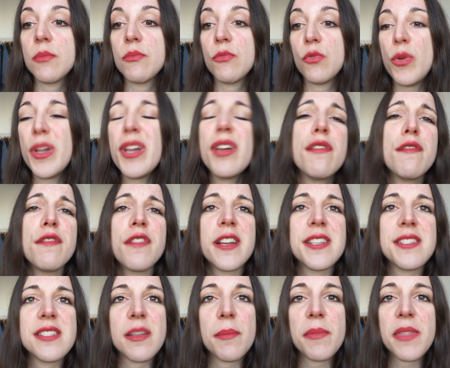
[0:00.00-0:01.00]
We couldn't
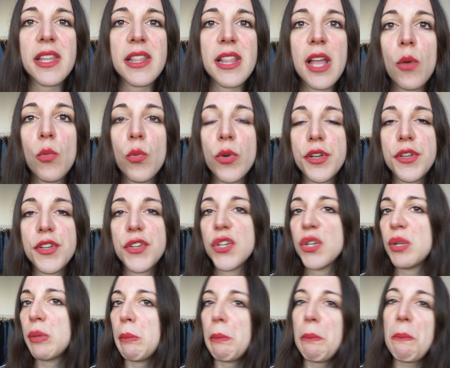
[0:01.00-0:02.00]
find something that would
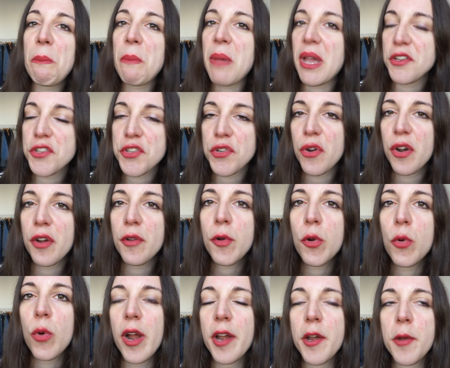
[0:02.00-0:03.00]
match our
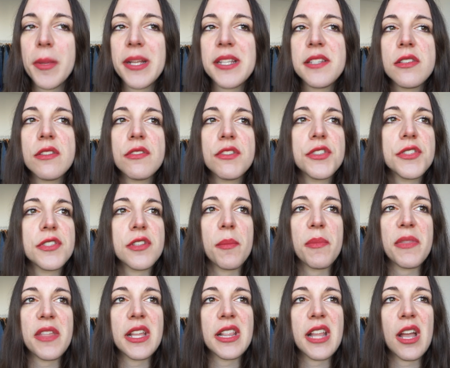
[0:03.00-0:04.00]
requirements or
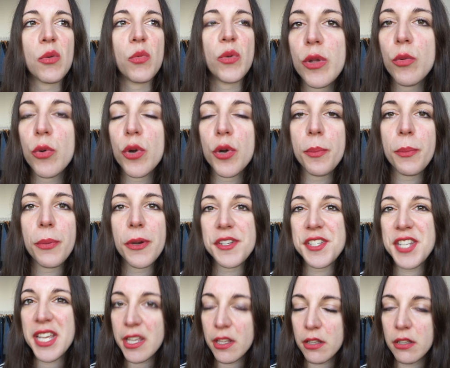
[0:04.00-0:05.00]
something that we were
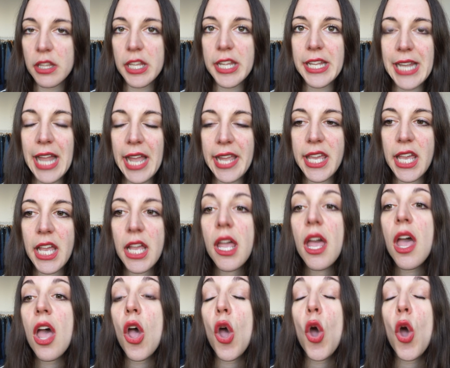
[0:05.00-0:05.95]
particularly liking.